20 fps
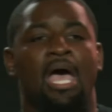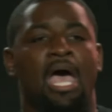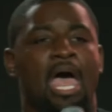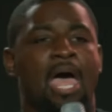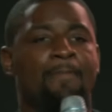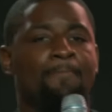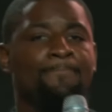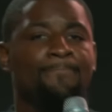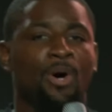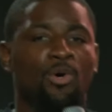
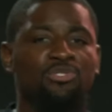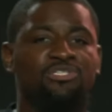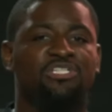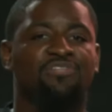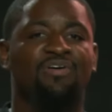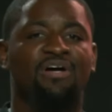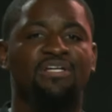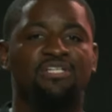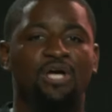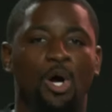And most
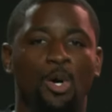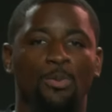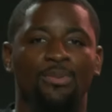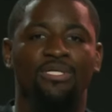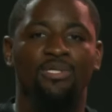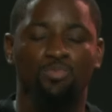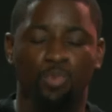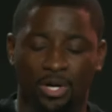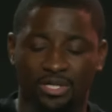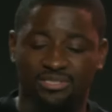of us
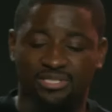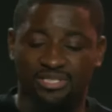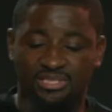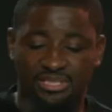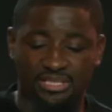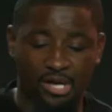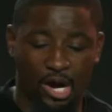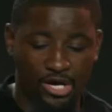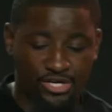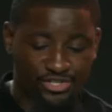only want to
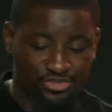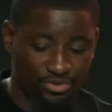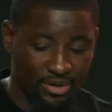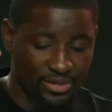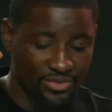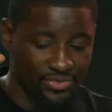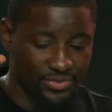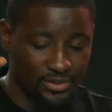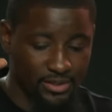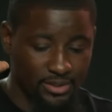see our
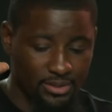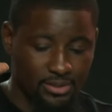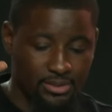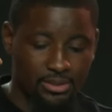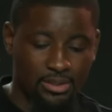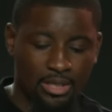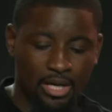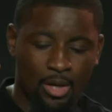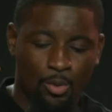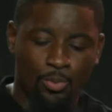strength,
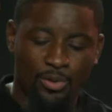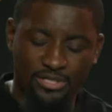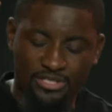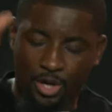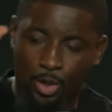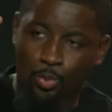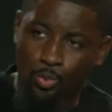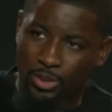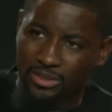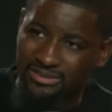we
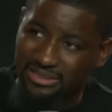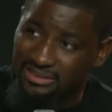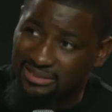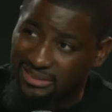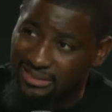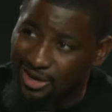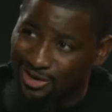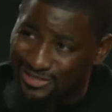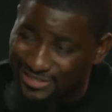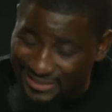don't want to
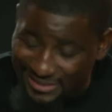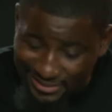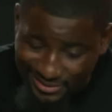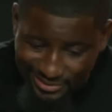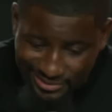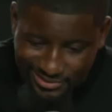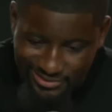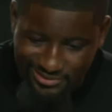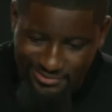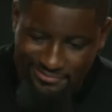see our
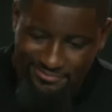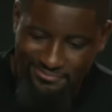sins.